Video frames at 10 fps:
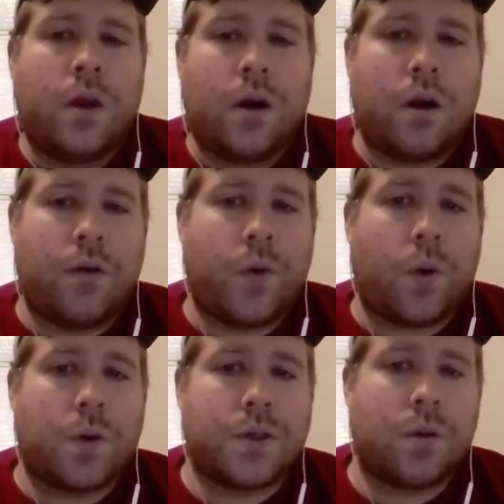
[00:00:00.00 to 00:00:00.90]
of the
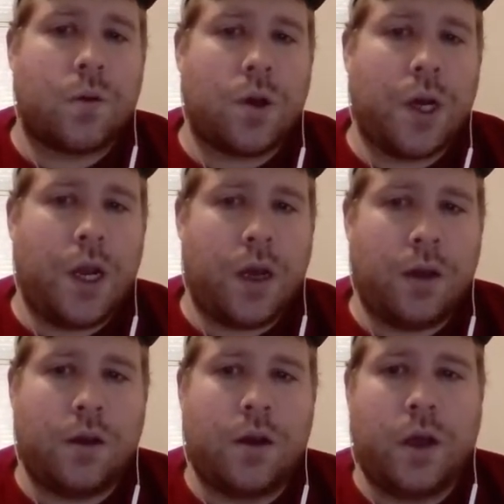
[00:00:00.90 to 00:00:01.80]
horse that we're looking at,
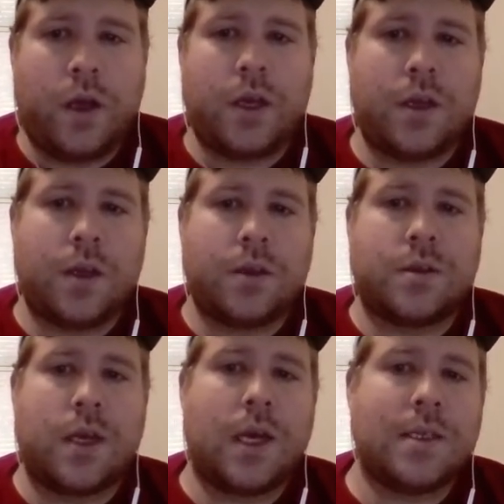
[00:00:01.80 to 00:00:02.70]
is
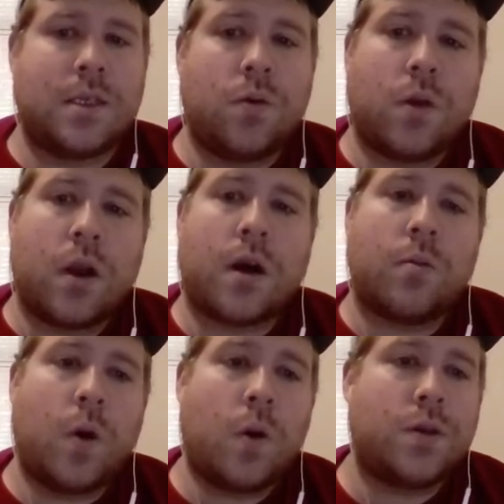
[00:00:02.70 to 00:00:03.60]
a Z1
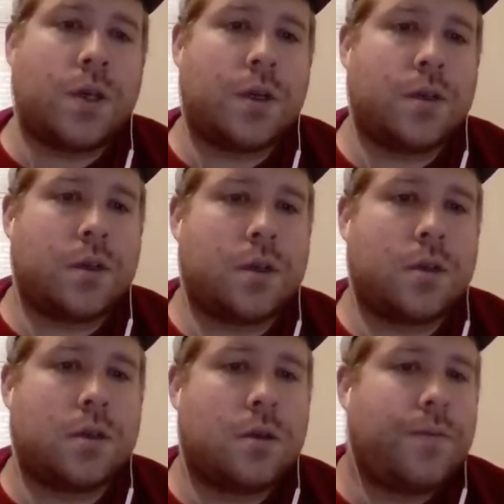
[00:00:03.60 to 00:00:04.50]
Nakamoto
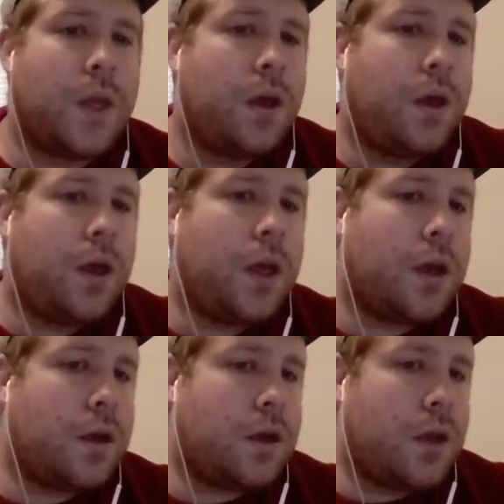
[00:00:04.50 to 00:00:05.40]
Genesis
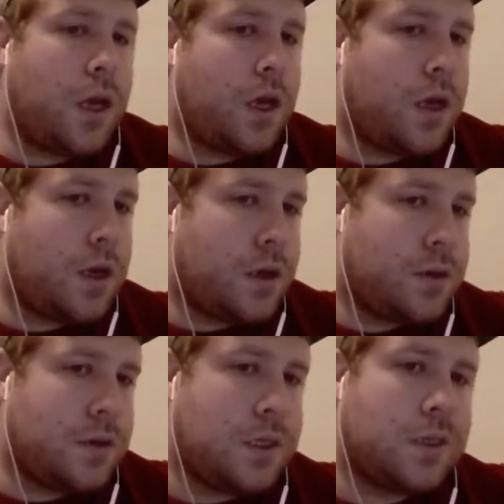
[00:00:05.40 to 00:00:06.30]
and a
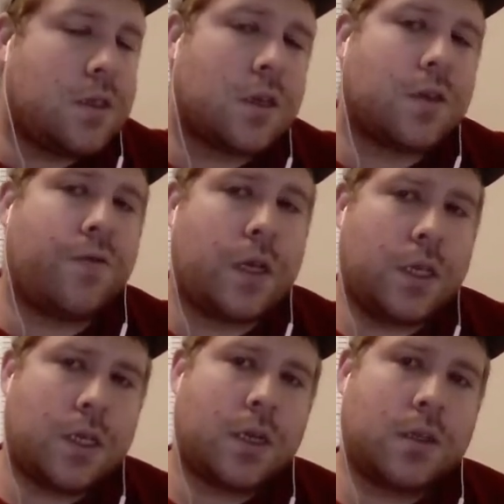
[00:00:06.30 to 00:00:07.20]
Z6 Finny
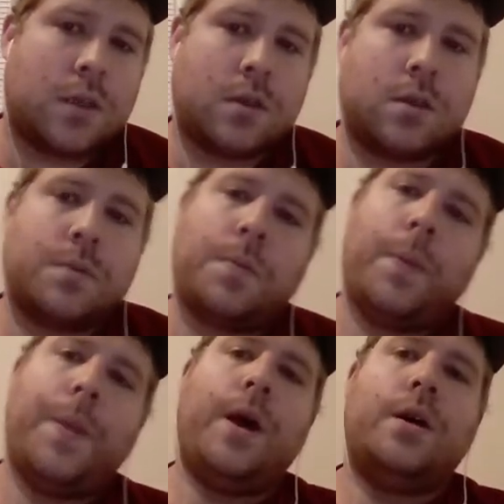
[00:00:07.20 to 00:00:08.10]
Genesis.
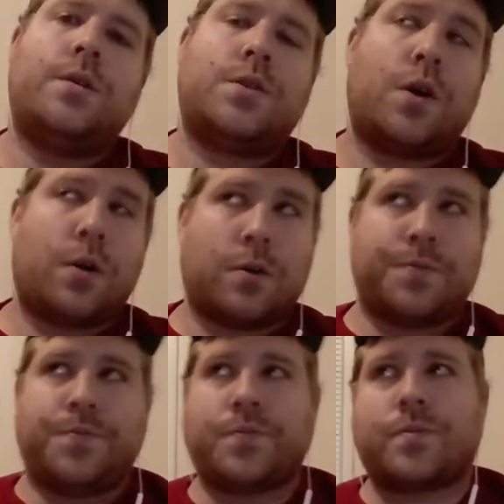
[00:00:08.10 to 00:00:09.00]
So,
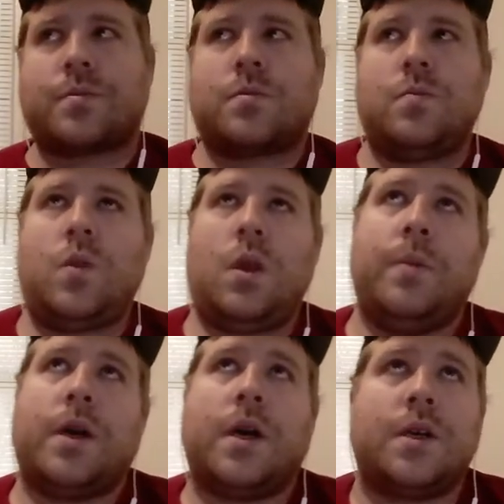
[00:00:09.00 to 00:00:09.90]

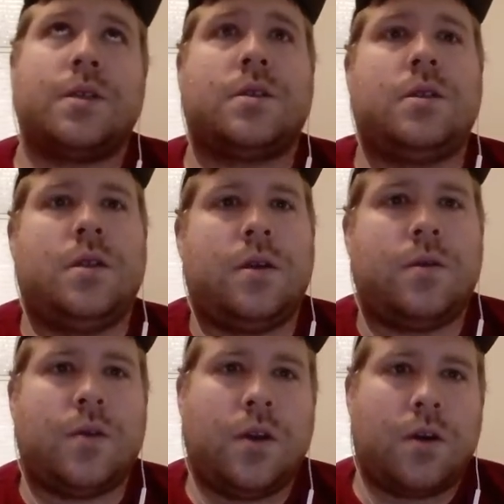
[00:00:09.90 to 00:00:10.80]
because
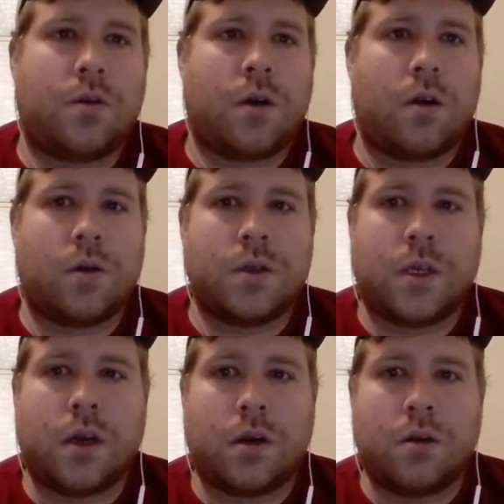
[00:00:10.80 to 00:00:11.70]
our horse
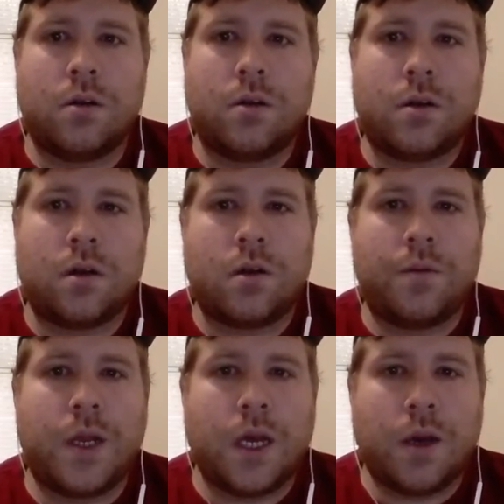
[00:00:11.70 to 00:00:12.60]
here, our
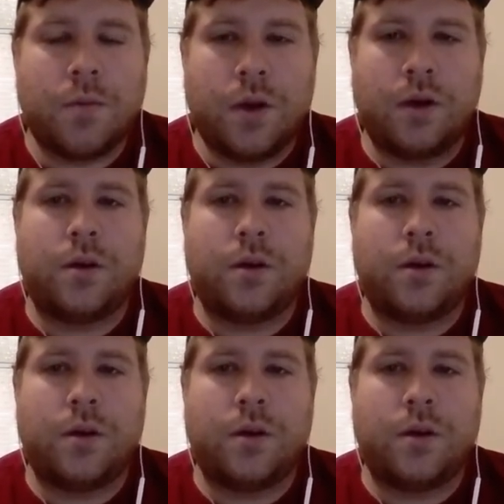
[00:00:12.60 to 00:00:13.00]
unnamed,